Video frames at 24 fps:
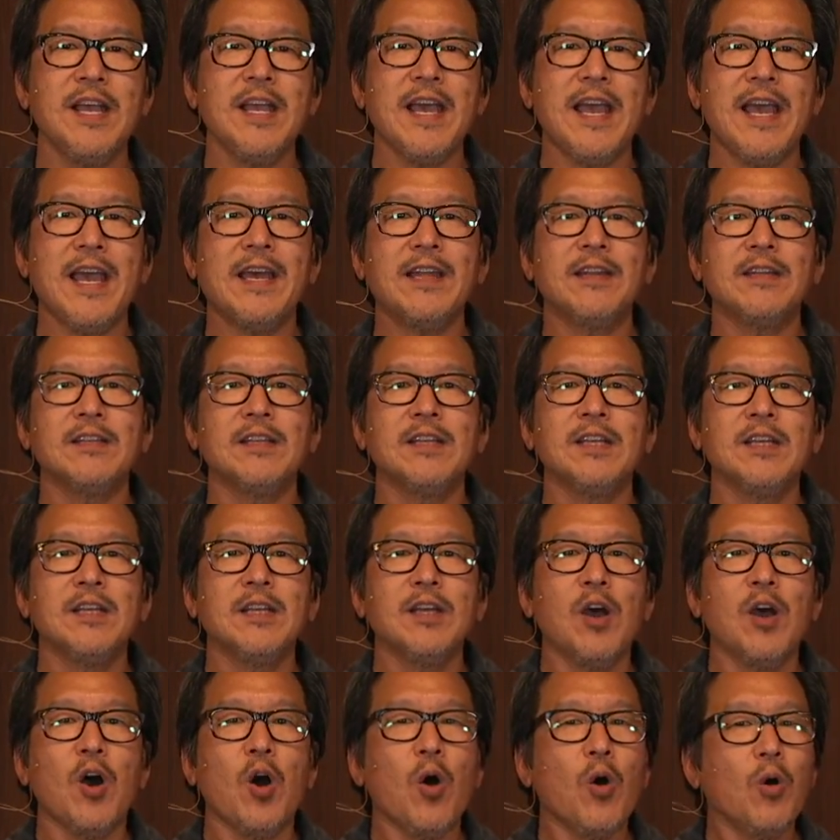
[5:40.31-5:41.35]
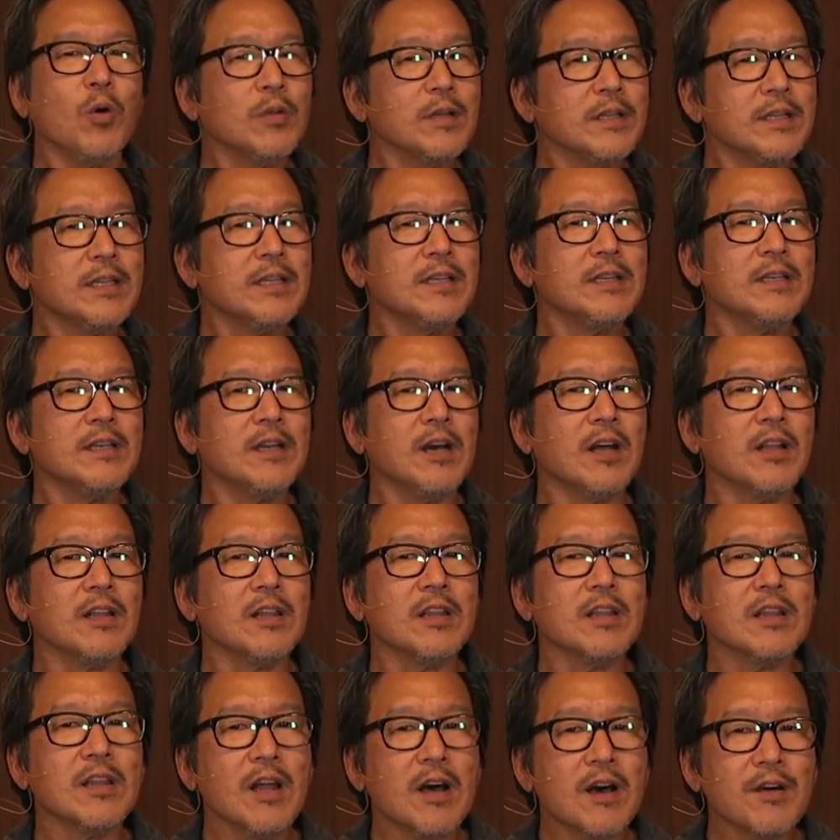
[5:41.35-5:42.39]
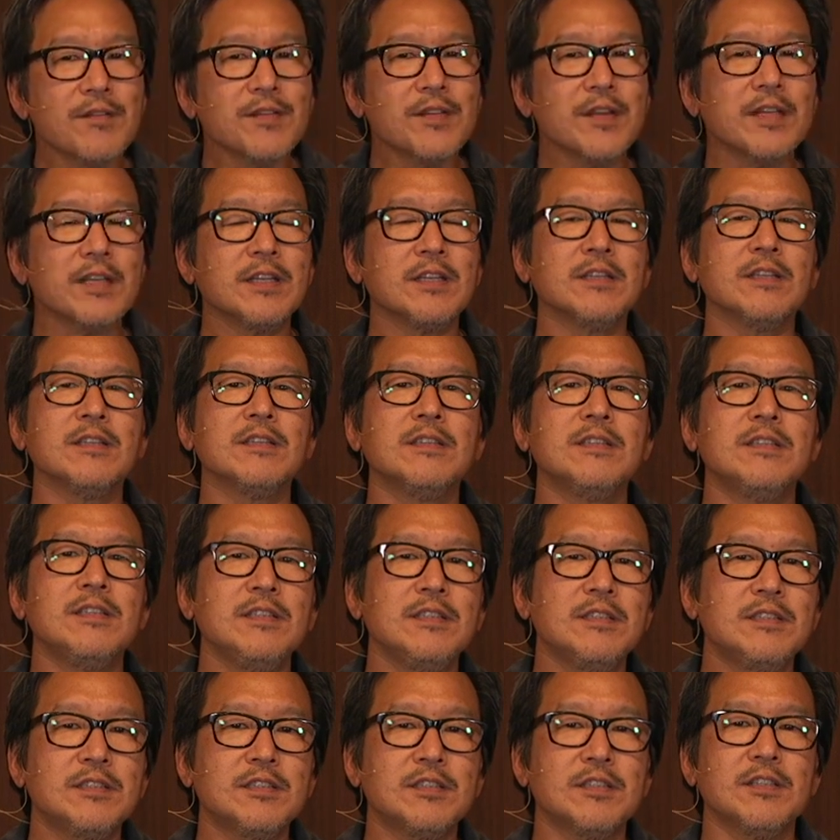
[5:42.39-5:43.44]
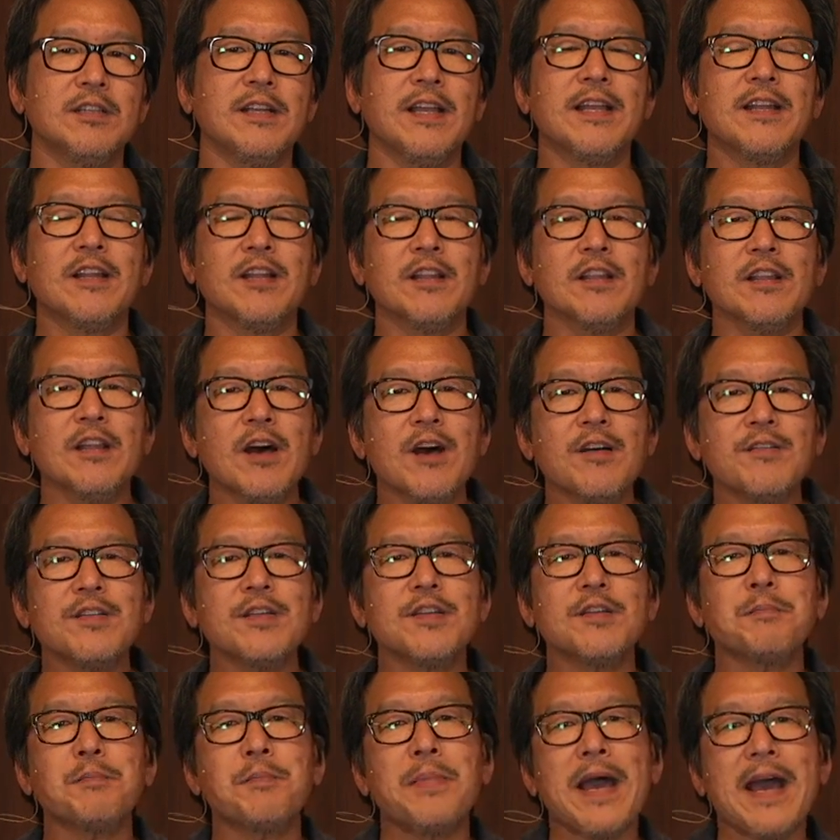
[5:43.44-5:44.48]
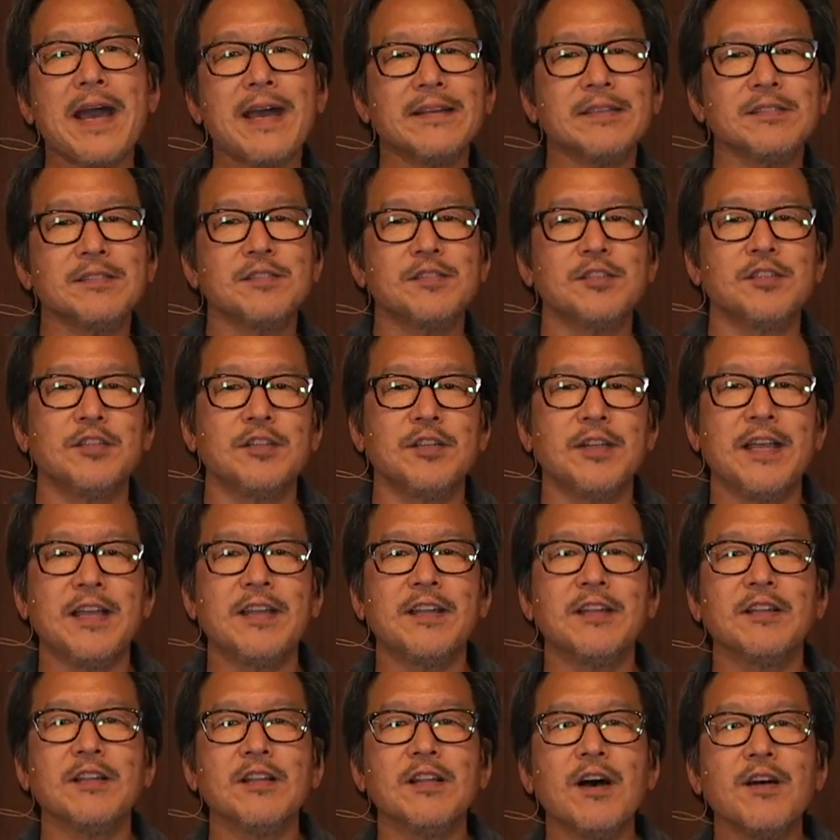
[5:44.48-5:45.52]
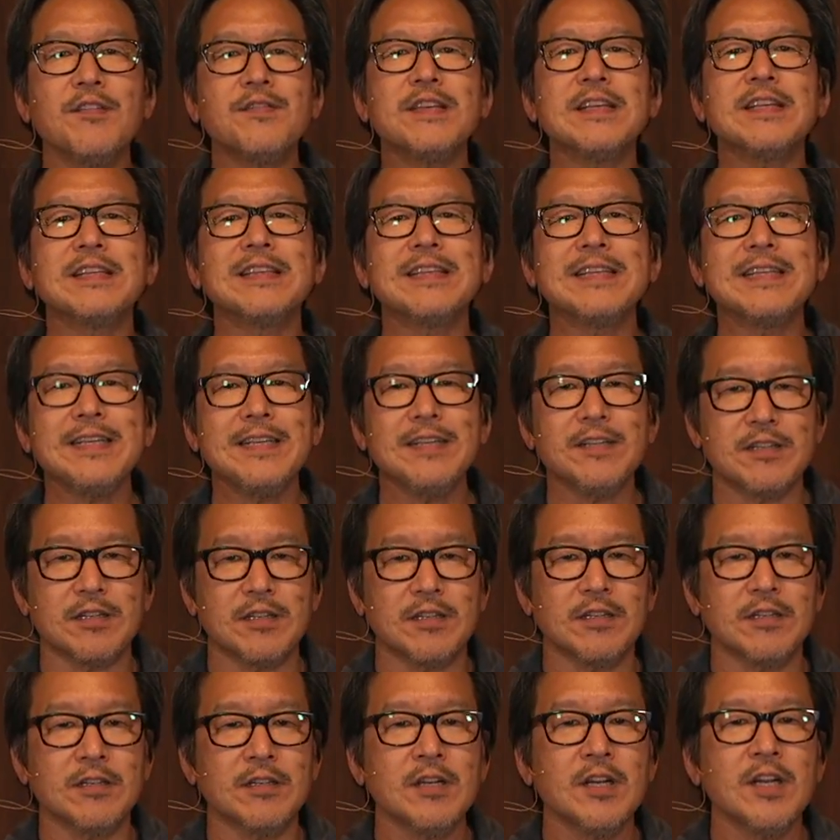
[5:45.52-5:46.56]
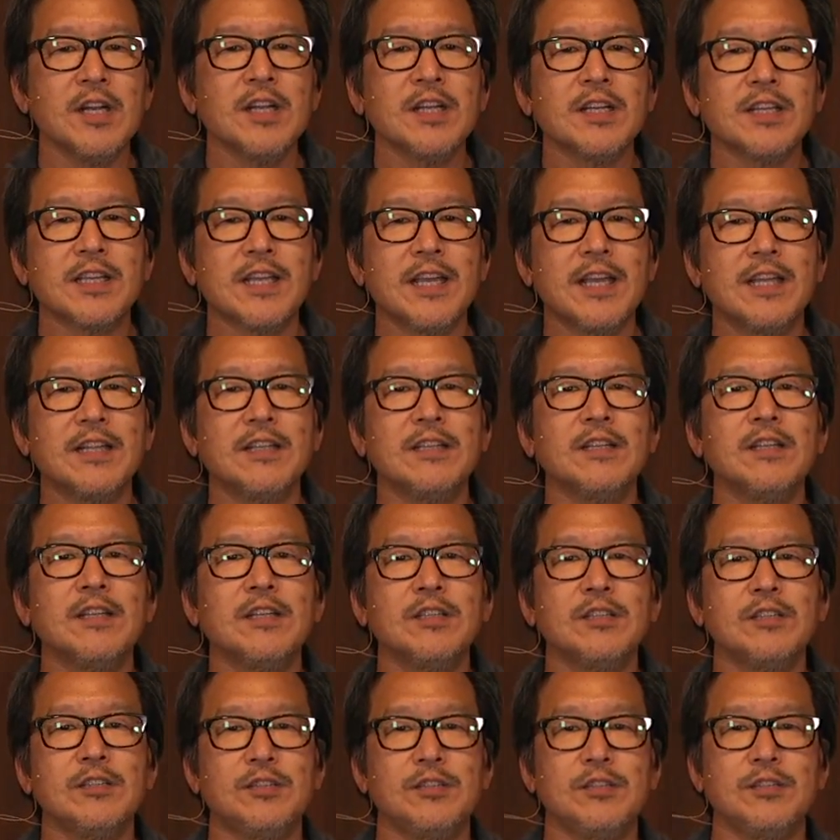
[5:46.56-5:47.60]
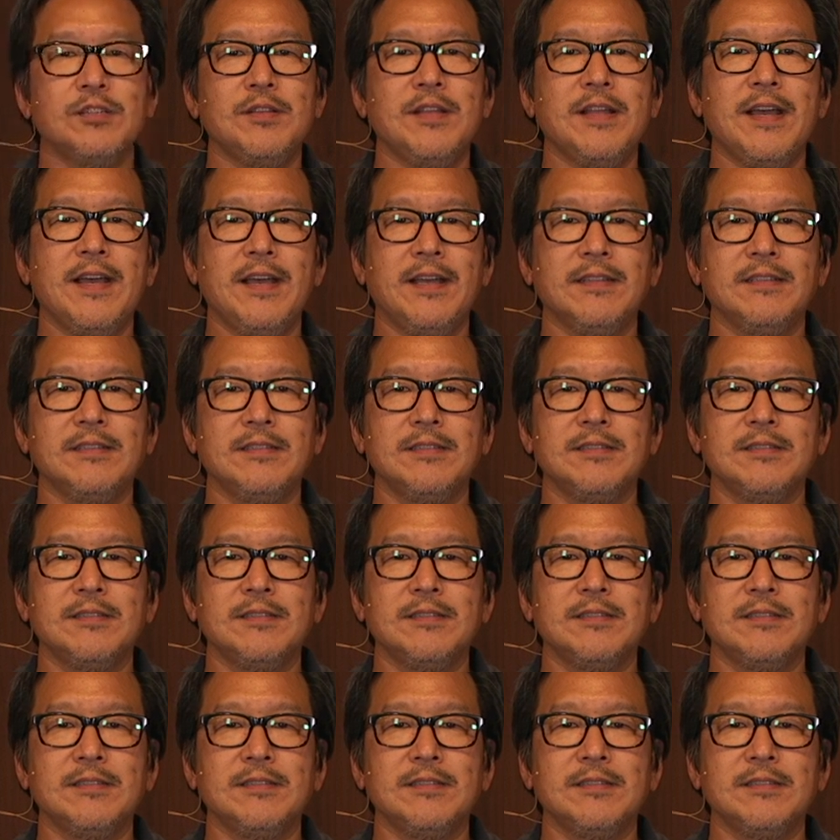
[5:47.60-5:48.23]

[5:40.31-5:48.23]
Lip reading: And only a loving teacher and a loving pastor and a loving leader can do that.